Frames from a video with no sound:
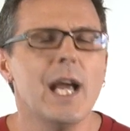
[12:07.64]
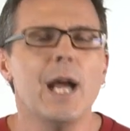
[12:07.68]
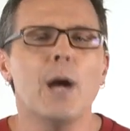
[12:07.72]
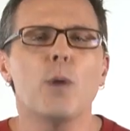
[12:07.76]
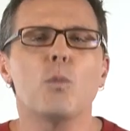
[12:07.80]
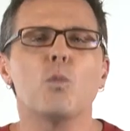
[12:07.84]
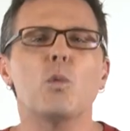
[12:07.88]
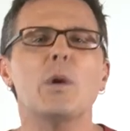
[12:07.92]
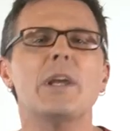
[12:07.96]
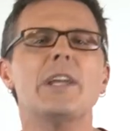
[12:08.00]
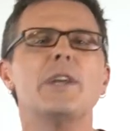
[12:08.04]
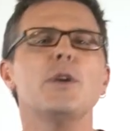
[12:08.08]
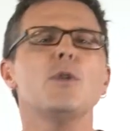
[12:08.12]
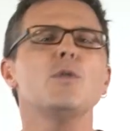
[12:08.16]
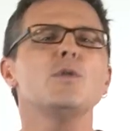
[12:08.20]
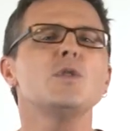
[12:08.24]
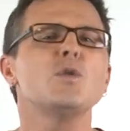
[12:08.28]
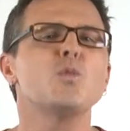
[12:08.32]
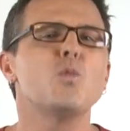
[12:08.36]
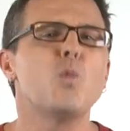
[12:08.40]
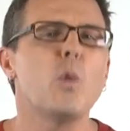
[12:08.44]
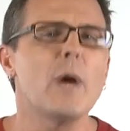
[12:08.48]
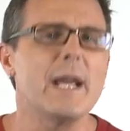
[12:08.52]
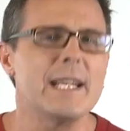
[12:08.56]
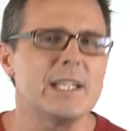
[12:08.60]
We use
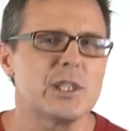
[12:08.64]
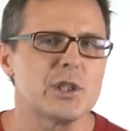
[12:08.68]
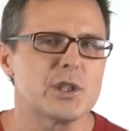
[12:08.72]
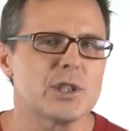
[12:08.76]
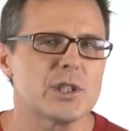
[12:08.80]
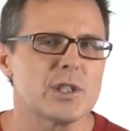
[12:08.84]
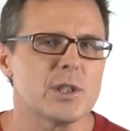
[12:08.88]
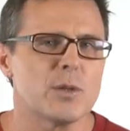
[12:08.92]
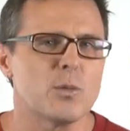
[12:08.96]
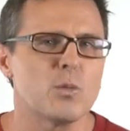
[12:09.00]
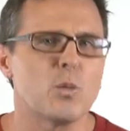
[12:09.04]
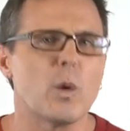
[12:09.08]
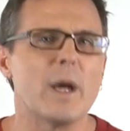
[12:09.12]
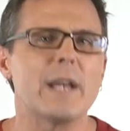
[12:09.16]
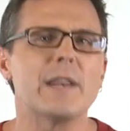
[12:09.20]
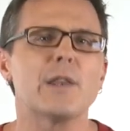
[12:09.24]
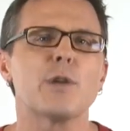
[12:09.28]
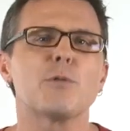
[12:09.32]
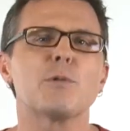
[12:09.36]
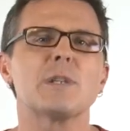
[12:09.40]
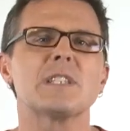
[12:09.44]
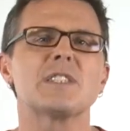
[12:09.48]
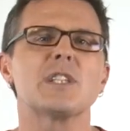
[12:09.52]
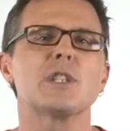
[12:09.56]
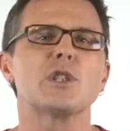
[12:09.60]
which when there
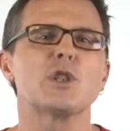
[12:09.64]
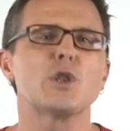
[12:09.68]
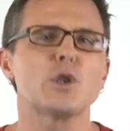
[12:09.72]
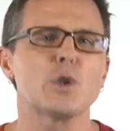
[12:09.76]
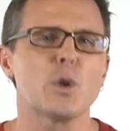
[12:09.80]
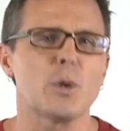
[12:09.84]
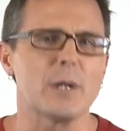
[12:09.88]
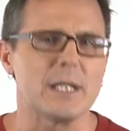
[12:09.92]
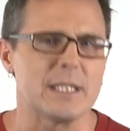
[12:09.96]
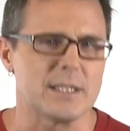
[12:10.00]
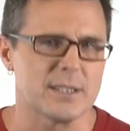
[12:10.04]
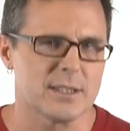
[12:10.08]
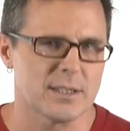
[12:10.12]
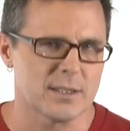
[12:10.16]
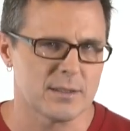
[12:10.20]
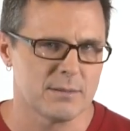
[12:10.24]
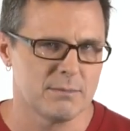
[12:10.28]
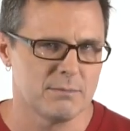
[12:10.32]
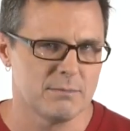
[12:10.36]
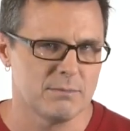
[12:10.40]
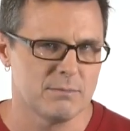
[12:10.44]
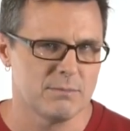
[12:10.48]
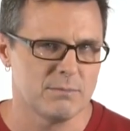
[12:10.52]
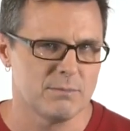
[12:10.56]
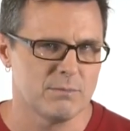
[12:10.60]
is a choice,
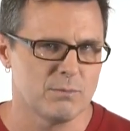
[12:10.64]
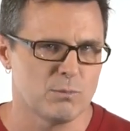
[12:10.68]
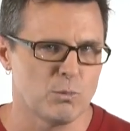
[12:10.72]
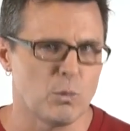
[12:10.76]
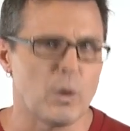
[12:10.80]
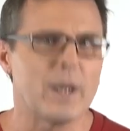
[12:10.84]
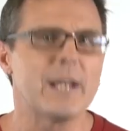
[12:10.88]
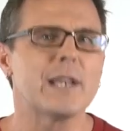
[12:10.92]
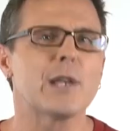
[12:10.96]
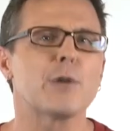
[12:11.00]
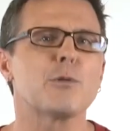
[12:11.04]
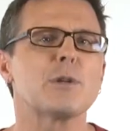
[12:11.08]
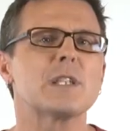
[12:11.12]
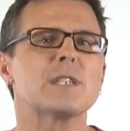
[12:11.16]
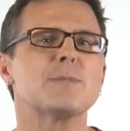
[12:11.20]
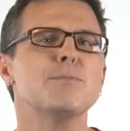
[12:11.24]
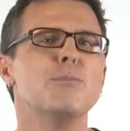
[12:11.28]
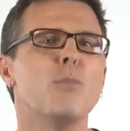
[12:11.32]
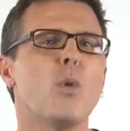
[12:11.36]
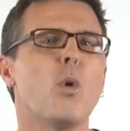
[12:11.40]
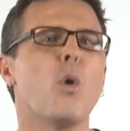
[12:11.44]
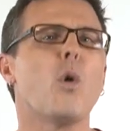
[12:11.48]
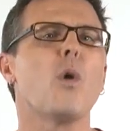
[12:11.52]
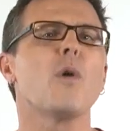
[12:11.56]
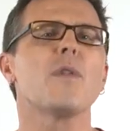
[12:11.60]
when there is
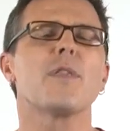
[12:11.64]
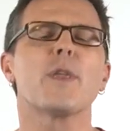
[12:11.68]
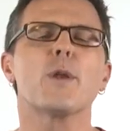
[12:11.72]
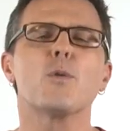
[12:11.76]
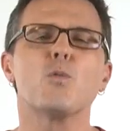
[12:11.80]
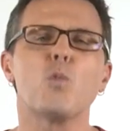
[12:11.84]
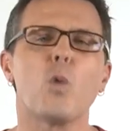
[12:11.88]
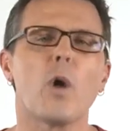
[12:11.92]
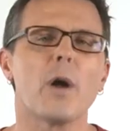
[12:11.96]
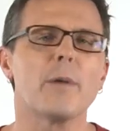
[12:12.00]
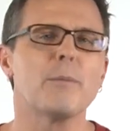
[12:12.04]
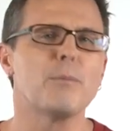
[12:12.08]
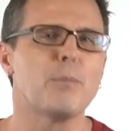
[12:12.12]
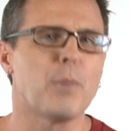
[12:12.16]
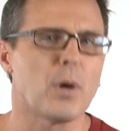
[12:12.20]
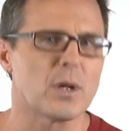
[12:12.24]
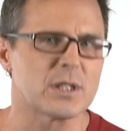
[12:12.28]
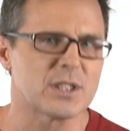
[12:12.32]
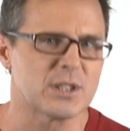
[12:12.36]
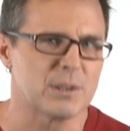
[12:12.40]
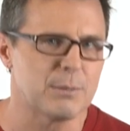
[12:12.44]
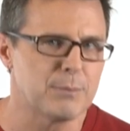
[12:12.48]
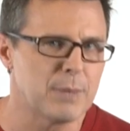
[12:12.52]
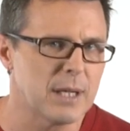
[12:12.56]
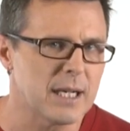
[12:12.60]
more than one
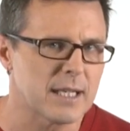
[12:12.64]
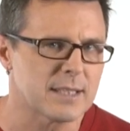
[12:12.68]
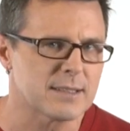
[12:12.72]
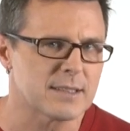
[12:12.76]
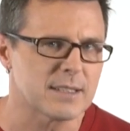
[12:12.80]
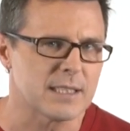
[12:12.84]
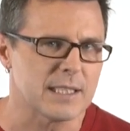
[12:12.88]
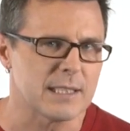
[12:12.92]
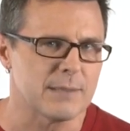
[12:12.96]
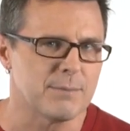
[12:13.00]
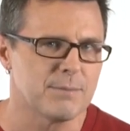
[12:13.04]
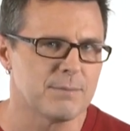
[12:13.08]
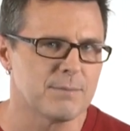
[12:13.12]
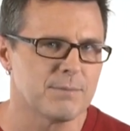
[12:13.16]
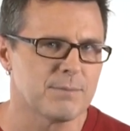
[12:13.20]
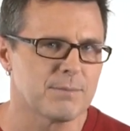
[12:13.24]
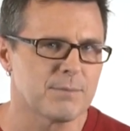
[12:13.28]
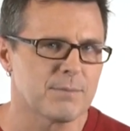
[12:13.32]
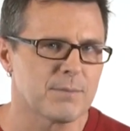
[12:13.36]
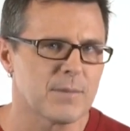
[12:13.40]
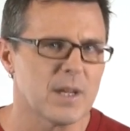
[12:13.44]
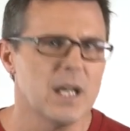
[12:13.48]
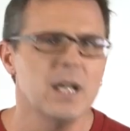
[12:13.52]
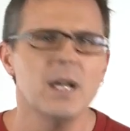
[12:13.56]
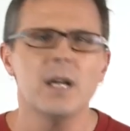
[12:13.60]
possibility.
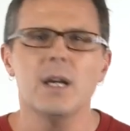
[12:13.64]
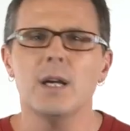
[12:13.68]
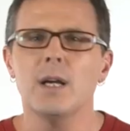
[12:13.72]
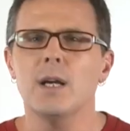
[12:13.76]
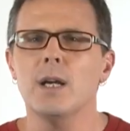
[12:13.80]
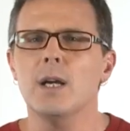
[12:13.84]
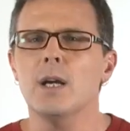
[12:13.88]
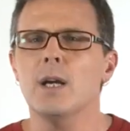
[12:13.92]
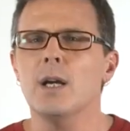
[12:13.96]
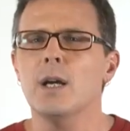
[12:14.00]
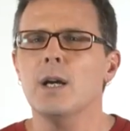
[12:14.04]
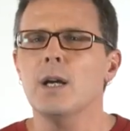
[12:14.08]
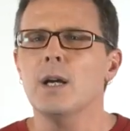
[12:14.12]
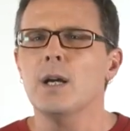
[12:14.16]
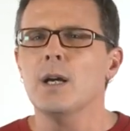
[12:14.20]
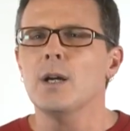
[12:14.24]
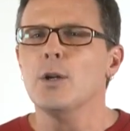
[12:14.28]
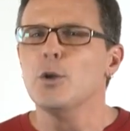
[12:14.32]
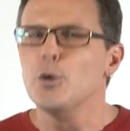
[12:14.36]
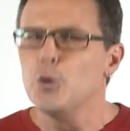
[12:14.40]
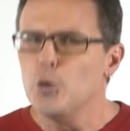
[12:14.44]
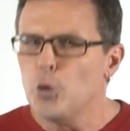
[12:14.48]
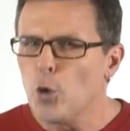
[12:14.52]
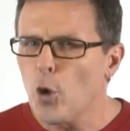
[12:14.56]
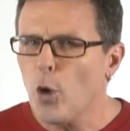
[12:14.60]

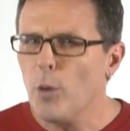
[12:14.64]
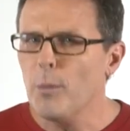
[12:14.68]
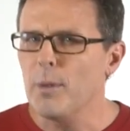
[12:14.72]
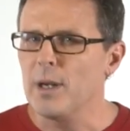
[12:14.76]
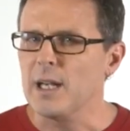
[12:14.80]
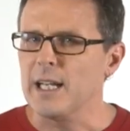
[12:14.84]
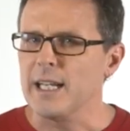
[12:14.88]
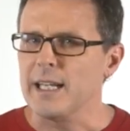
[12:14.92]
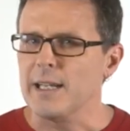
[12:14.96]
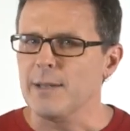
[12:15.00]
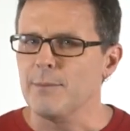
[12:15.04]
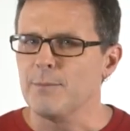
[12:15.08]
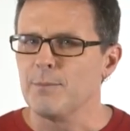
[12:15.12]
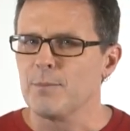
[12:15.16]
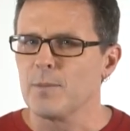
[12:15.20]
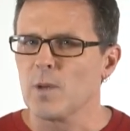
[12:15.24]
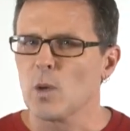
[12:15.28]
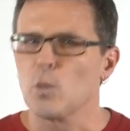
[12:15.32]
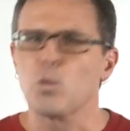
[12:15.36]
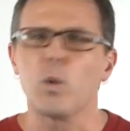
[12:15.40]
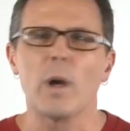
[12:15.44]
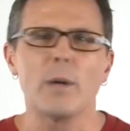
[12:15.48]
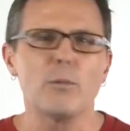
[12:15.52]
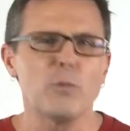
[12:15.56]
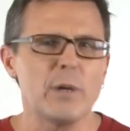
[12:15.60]
Normally,
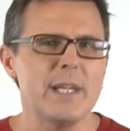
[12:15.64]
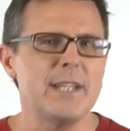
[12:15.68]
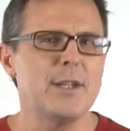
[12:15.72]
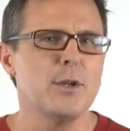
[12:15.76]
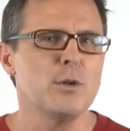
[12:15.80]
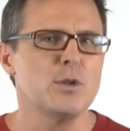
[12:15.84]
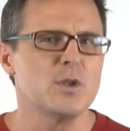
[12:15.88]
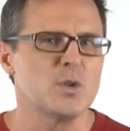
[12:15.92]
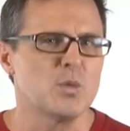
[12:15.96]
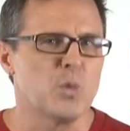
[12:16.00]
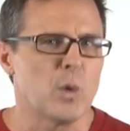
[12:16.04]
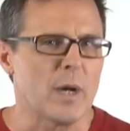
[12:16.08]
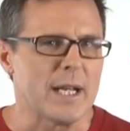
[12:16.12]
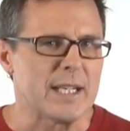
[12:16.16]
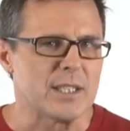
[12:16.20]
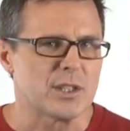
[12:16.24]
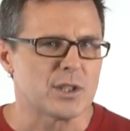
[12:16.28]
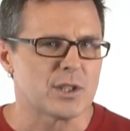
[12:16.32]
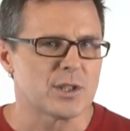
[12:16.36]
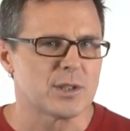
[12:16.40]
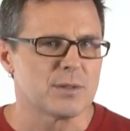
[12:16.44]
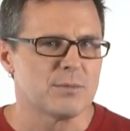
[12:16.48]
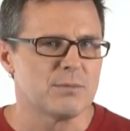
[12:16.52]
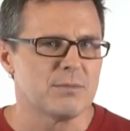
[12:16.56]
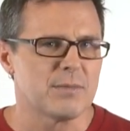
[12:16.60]
when we use
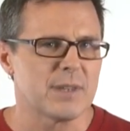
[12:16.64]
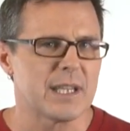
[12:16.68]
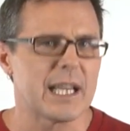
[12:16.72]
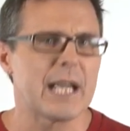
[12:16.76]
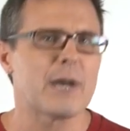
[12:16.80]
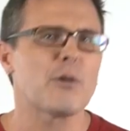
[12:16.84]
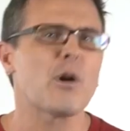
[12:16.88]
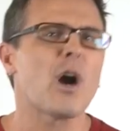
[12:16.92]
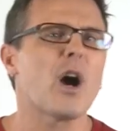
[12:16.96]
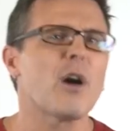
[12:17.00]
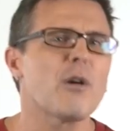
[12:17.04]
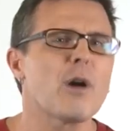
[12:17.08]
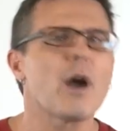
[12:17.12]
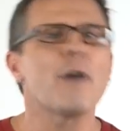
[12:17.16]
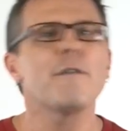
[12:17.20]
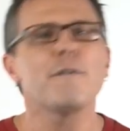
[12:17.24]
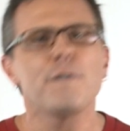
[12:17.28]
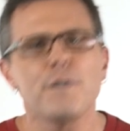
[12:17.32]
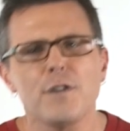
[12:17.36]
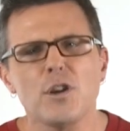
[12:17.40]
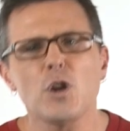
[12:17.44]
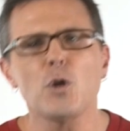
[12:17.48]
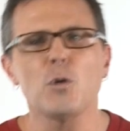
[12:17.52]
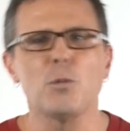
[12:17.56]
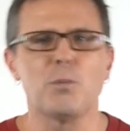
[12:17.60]
which, there are a
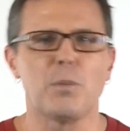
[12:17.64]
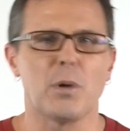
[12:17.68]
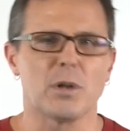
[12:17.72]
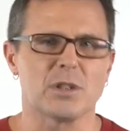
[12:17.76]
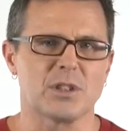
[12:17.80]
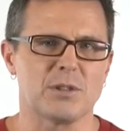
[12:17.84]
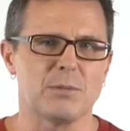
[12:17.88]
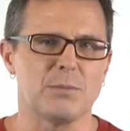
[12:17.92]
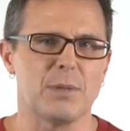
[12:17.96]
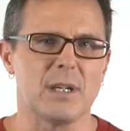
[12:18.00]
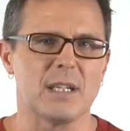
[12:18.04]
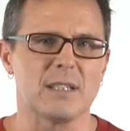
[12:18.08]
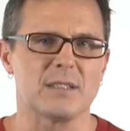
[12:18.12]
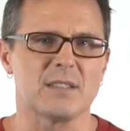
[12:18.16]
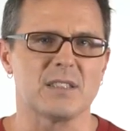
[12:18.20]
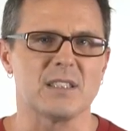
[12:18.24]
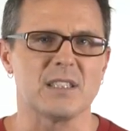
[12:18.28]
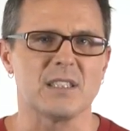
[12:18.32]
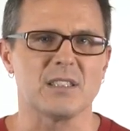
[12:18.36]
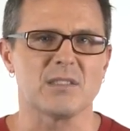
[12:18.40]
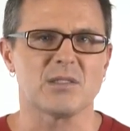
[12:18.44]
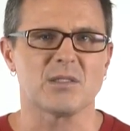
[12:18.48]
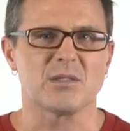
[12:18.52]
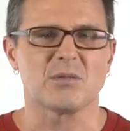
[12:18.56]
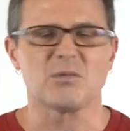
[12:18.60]
few
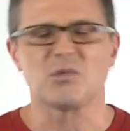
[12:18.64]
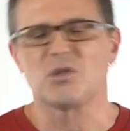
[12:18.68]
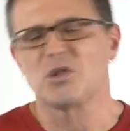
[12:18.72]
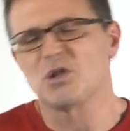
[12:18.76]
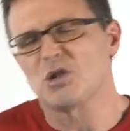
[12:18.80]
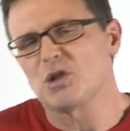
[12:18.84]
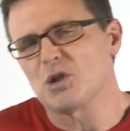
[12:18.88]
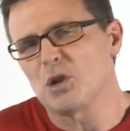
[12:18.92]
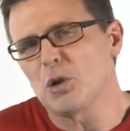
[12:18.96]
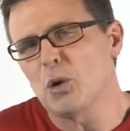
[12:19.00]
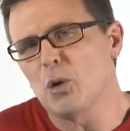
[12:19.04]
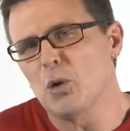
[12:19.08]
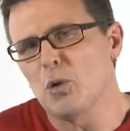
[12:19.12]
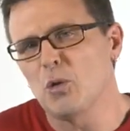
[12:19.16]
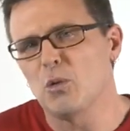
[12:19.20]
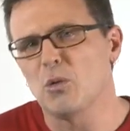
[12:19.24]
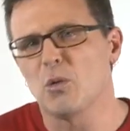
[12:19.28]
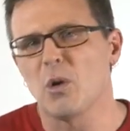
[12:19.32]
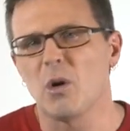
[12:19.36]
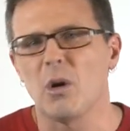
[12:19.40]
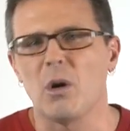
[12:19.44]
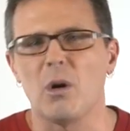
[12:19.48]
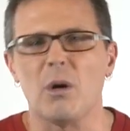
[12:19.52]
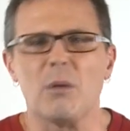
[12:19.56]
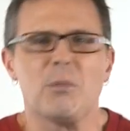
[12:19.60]
possibilities, 2
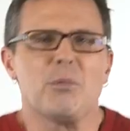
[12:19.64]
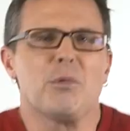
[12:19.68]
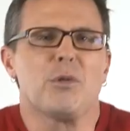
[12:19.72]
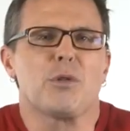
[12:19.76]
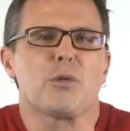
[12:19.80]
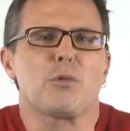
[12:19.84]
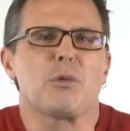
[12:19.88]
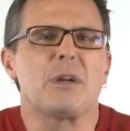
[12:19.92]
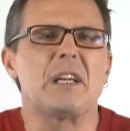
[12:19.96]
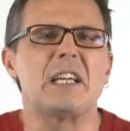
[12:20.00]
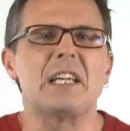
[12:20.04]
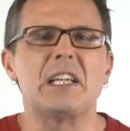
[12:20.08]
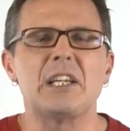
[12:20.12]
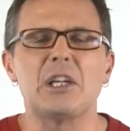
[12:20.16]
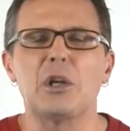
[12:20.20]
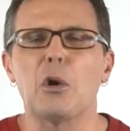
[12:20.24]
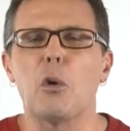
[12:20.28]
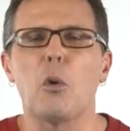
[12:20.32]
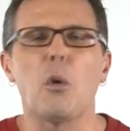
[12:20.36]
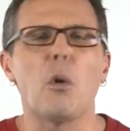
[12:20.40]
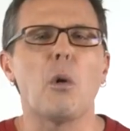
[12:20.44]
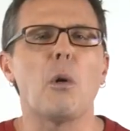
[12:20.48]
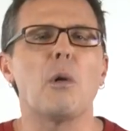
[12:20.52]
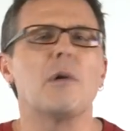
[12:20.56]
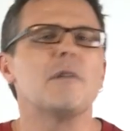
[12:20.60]
or 3
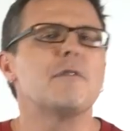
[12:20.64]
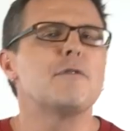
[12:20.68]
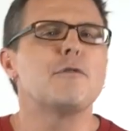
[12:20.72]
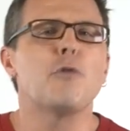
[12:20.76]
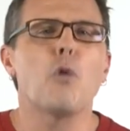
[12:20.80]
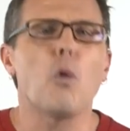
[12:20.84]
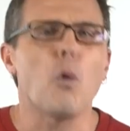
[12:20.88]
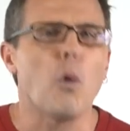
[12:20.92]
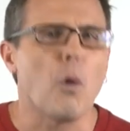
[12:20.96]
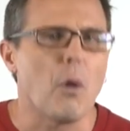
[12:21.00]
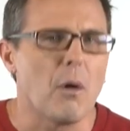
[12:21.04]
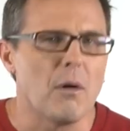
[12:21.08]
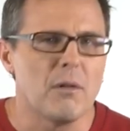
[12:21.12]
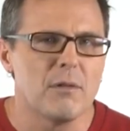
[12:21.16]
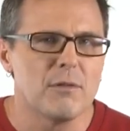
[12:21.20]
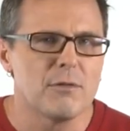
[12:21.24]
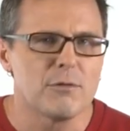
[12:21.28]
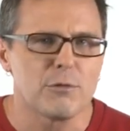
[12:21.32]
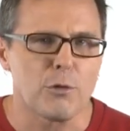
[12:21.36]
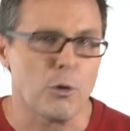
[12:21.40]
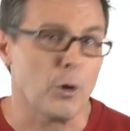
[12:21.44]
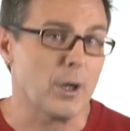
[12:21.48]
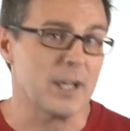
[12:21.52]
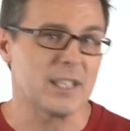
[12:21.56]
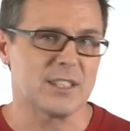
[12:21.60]
or 4,
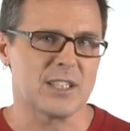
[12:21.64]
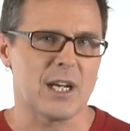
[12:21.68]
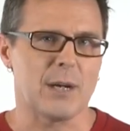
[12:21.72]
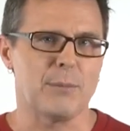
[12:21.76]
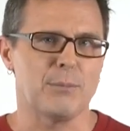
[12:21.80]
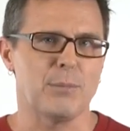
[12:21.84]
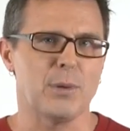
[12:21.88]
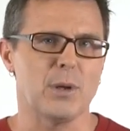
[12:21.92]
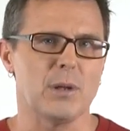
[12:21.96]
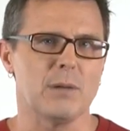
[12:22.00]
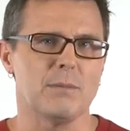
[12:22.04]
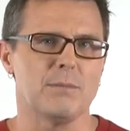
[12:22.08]
for example.